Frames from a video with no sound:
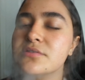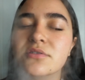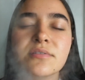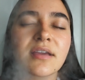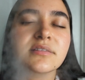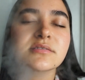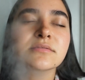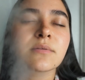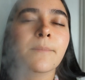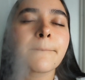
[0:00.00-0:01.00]
so
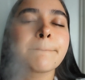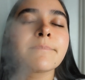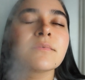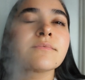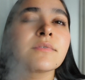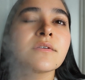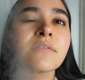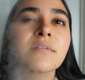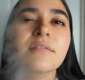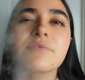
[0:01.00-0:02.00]
nice
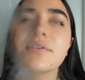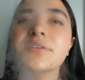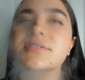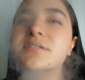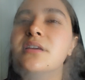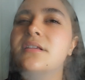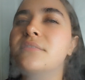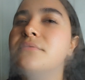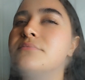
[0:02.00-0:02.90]
for your skin.